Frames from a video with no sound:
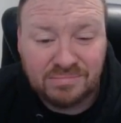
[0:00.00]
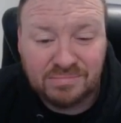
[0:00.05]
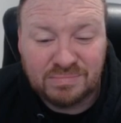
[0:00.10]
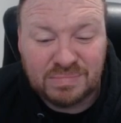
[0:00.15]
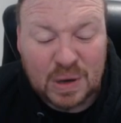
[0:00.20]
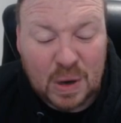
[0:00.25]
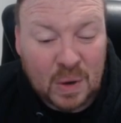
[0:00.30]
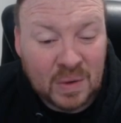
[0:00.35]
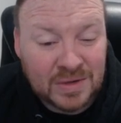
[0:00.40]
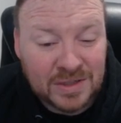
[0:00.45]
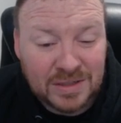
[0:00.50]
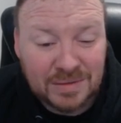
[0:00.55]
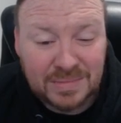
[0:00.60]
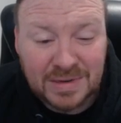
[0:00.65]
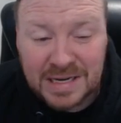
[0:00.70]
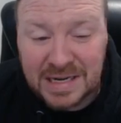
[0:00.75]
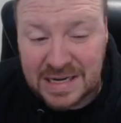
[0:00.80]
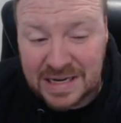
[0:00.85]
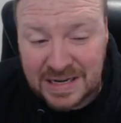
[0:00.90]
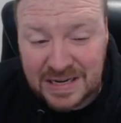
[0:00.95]

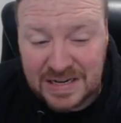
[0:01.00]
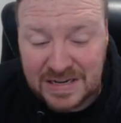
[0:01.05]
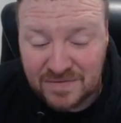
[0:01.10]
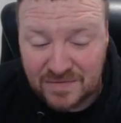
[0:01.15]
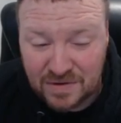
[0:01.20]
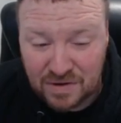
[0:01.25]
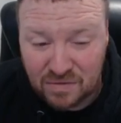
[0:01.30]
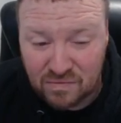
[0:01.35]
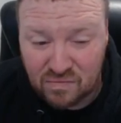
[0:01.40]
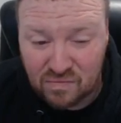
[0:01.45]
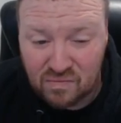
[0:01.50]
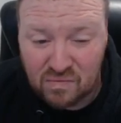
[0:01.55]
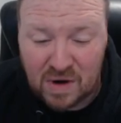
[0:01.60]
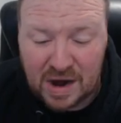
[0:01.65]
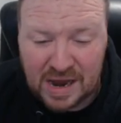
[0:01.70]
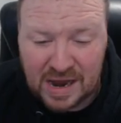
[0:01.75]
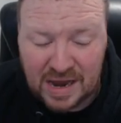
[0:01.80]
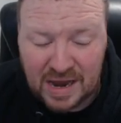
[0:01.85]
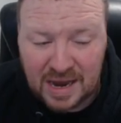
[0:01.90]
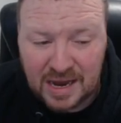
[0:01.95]
possibly even a
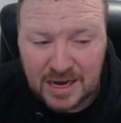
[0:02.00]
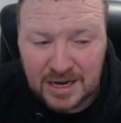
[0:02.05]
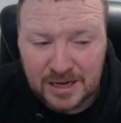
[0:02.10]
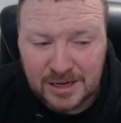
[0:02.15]
rare.